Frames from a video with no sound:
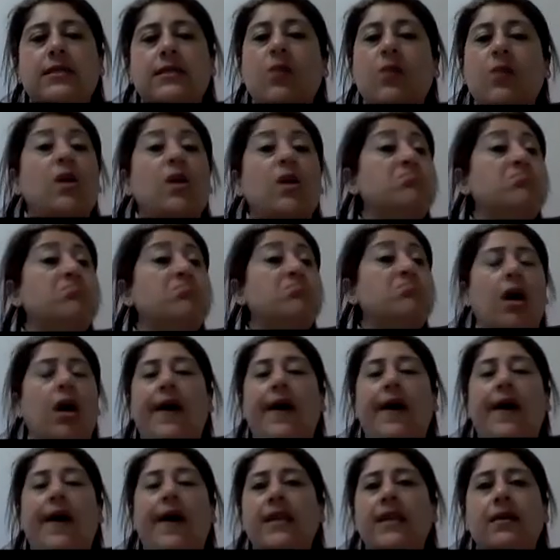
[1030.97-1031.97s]
Others may
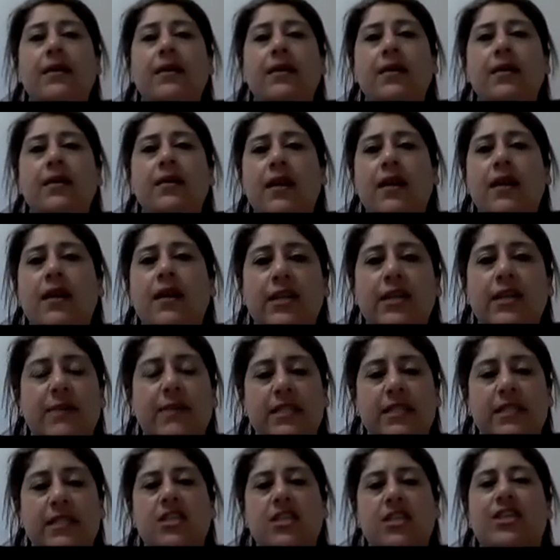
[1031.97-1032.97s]
look at this and say,
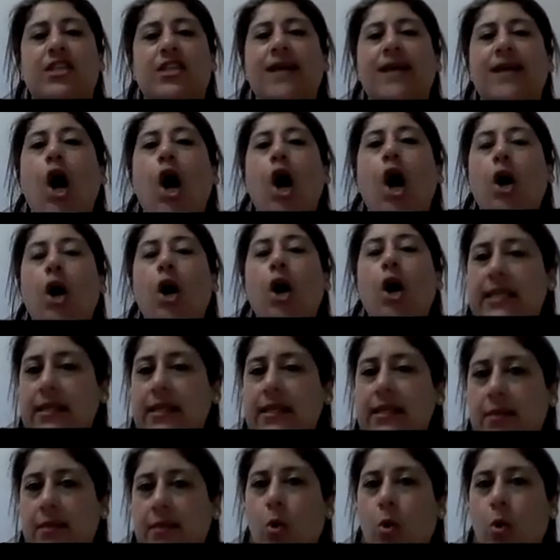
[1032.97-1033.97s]
well, I think it
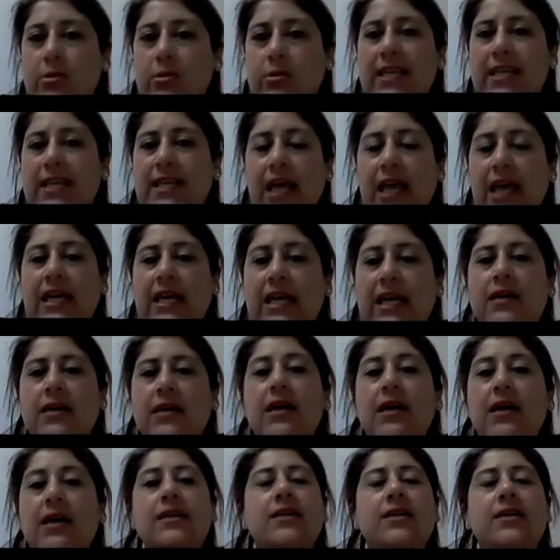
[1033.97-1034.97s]
actually means that she's
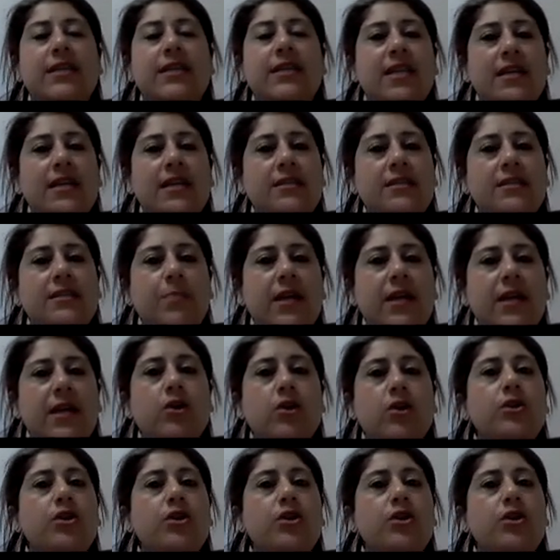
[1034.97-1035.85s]
holding them all together.